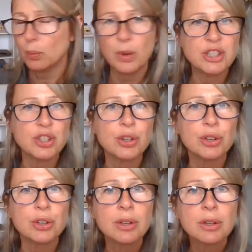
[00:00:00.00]

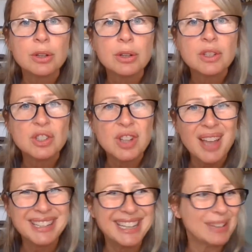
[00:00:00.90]
Richard
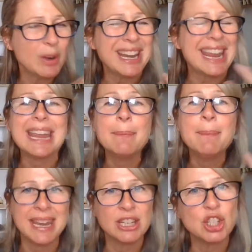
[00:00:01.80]
Slotkin, what
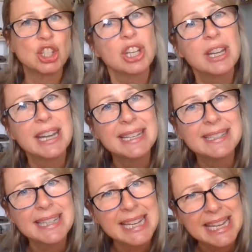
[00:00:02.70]
image
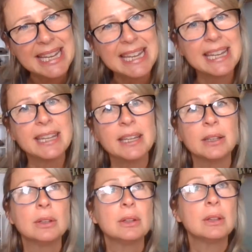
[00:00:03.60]
is he
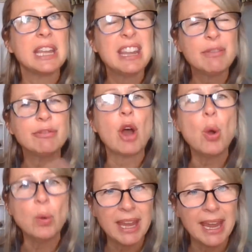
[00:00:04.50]

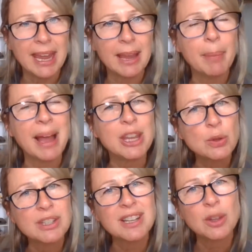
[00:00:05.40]
evoking by
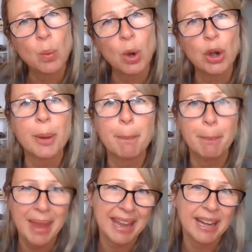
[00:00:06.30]
using the word
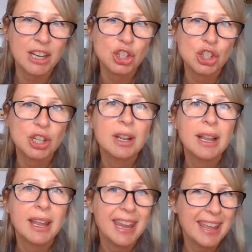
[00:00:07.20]
banished
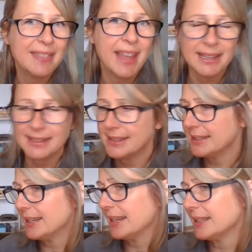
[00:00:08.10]
in that
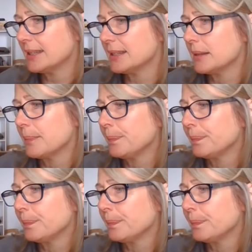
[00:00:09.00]
sentence?